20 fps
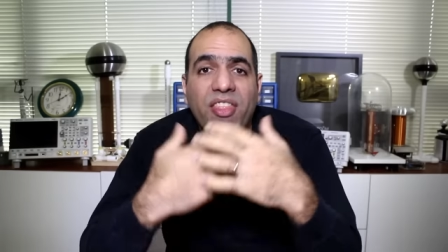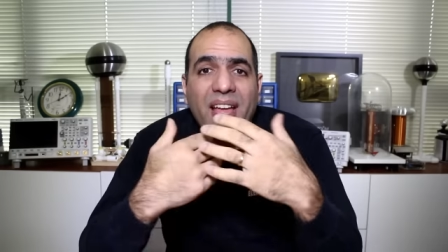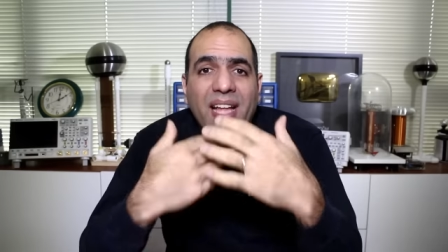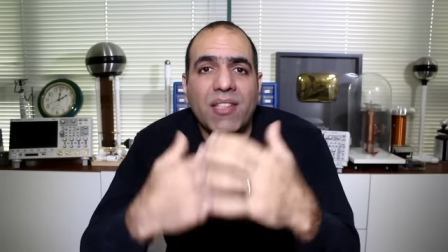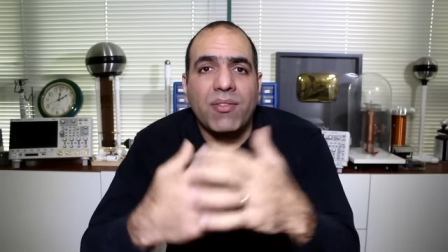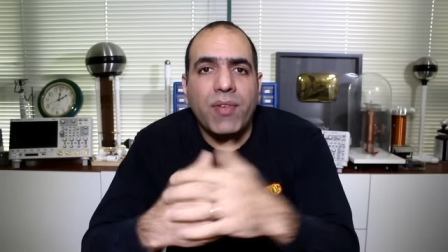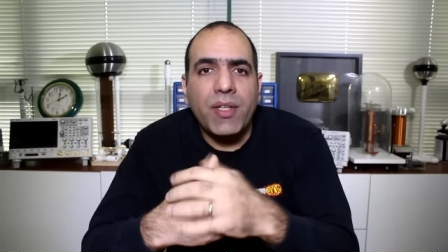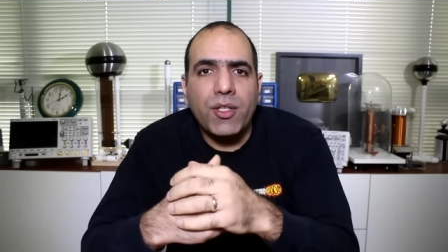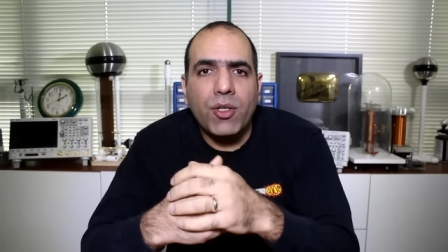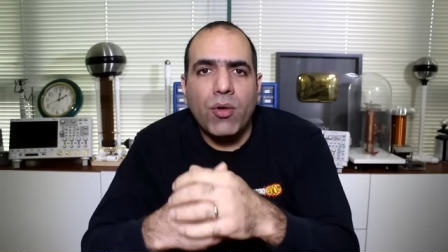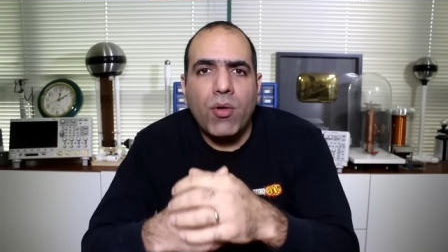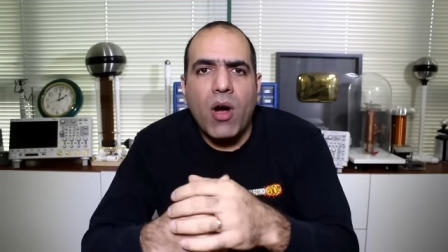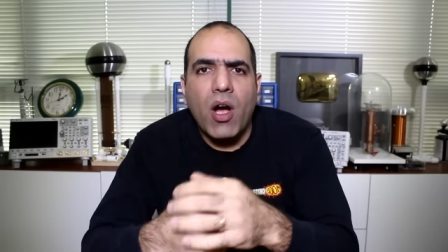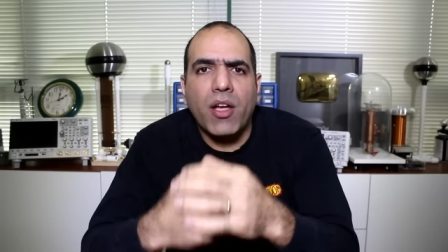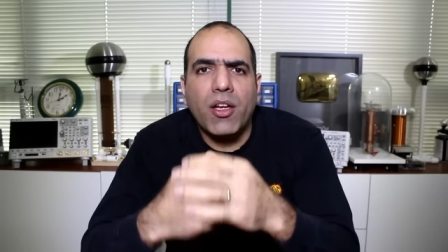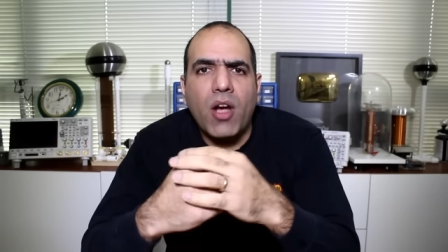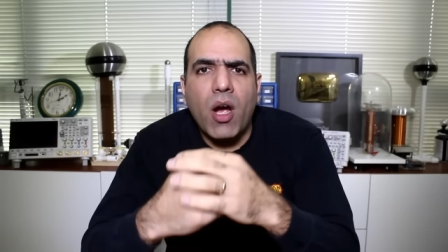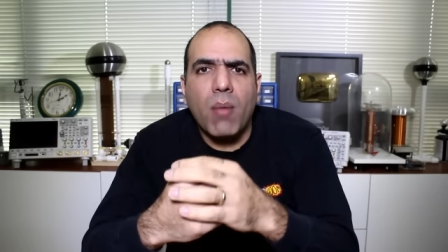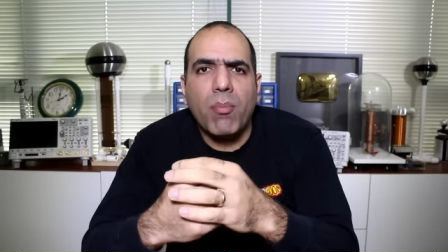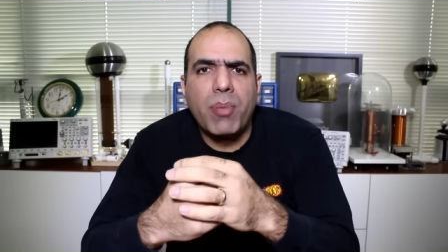that video,
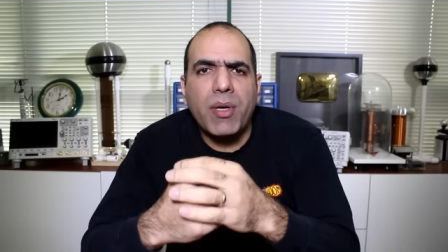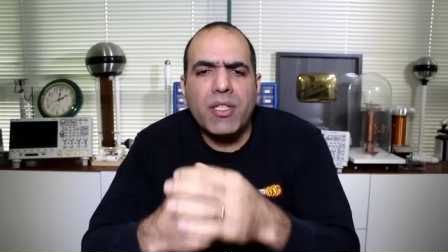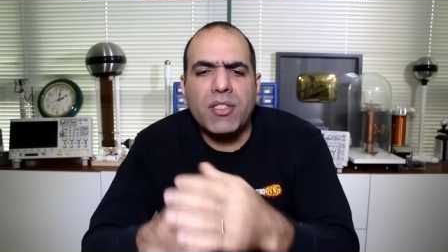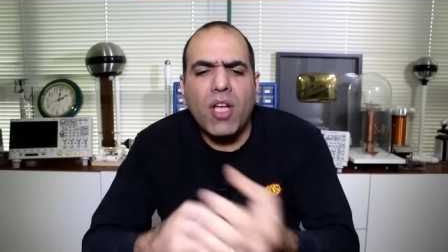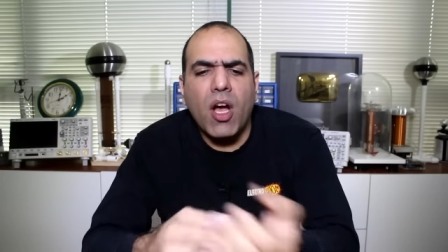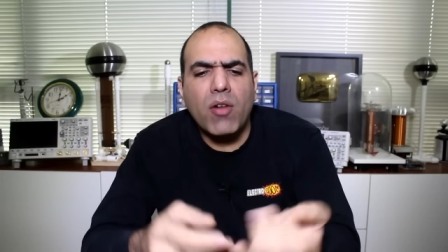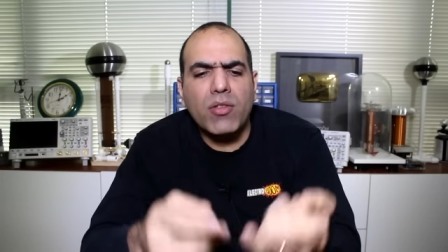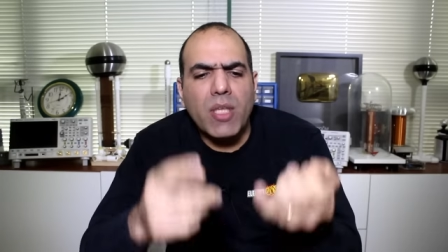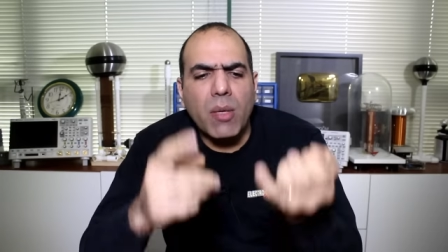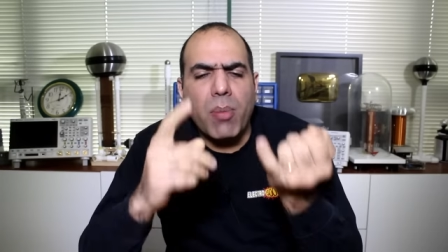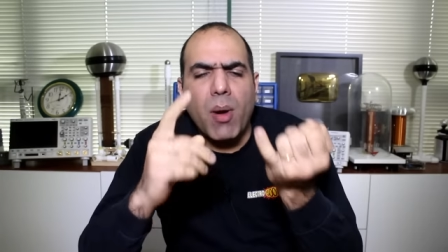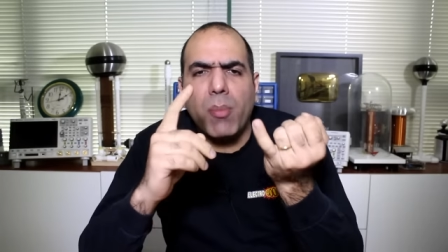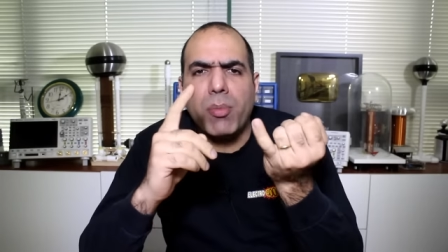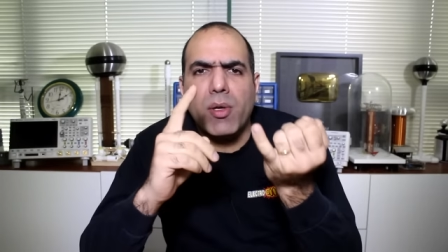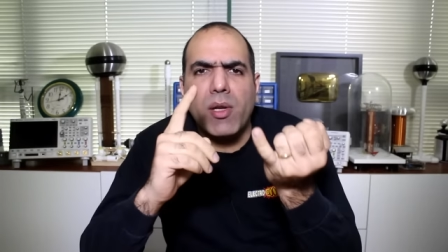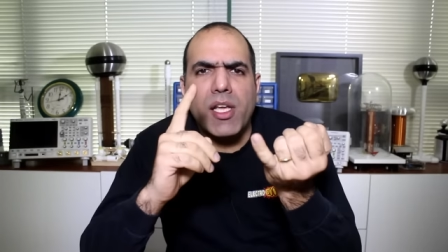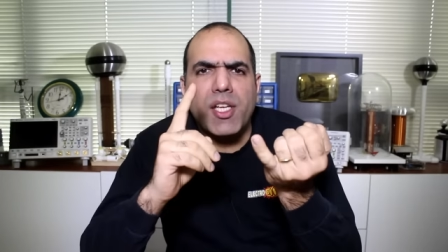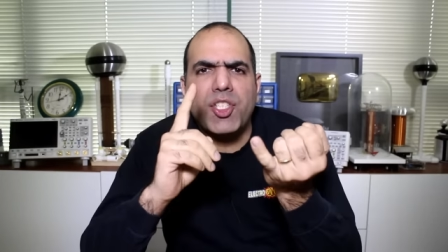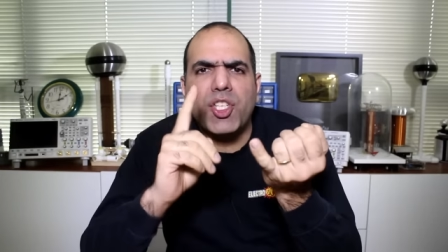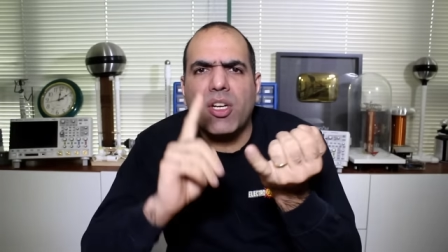I compared how the
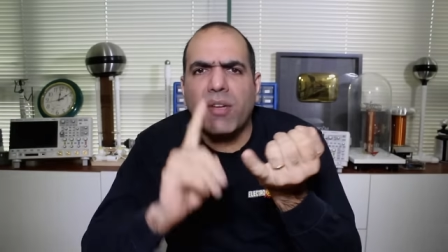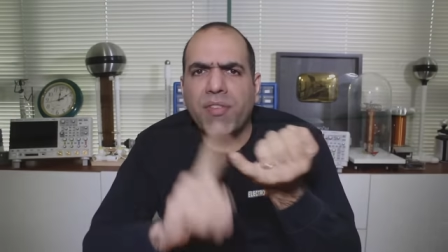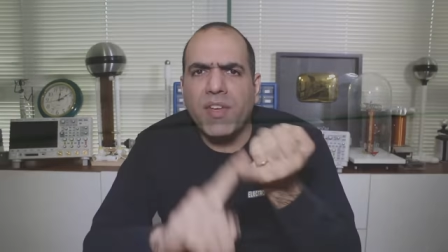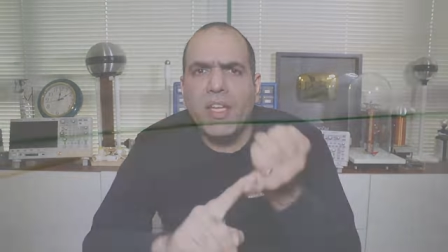population of